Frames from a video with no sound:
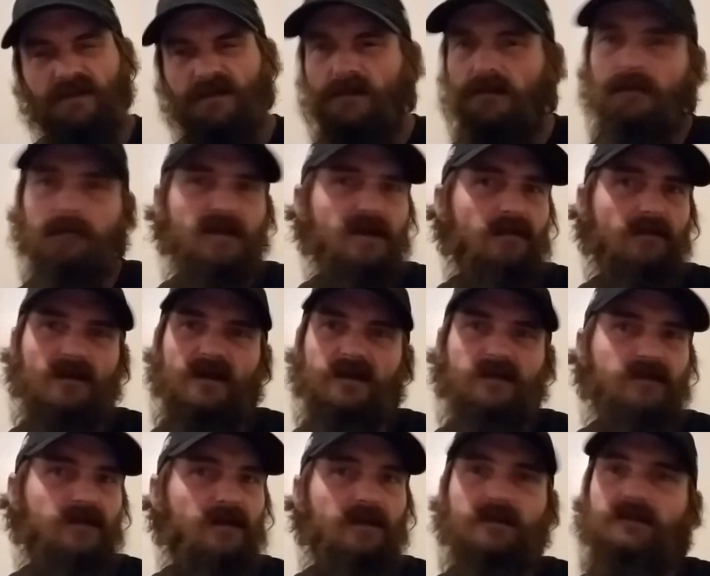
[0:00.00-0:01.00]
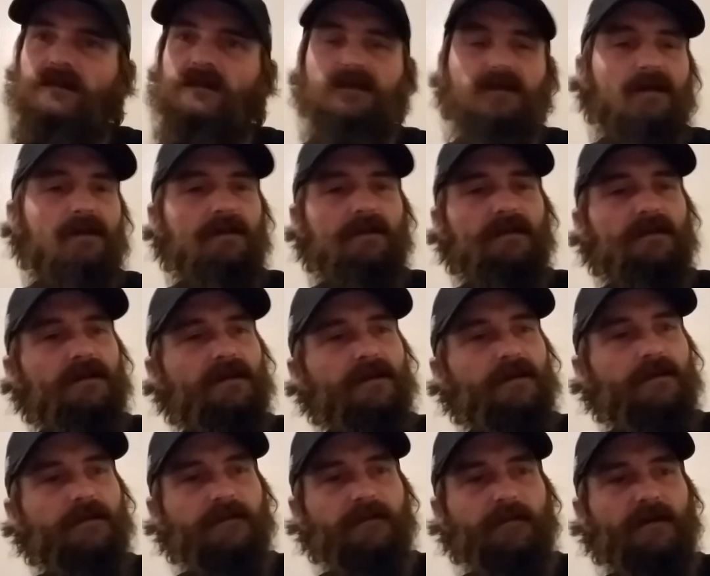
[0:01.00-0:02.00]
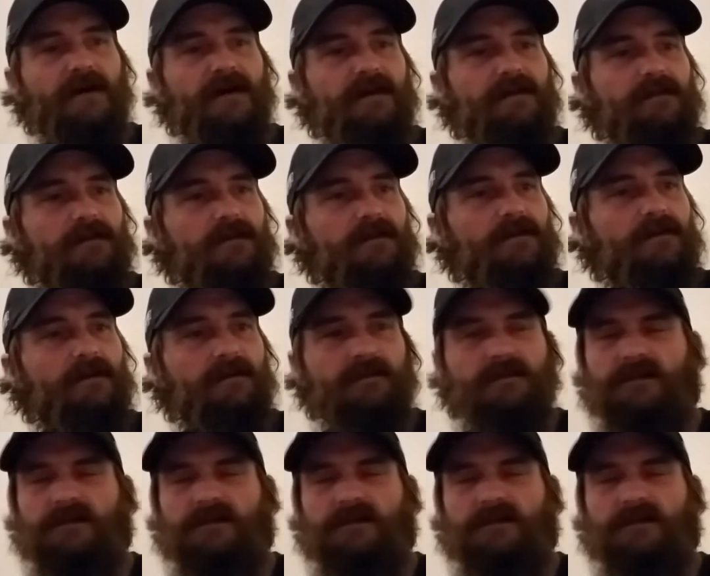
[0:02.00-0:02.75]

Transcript: I mean, like I said, it's just a little spice to it.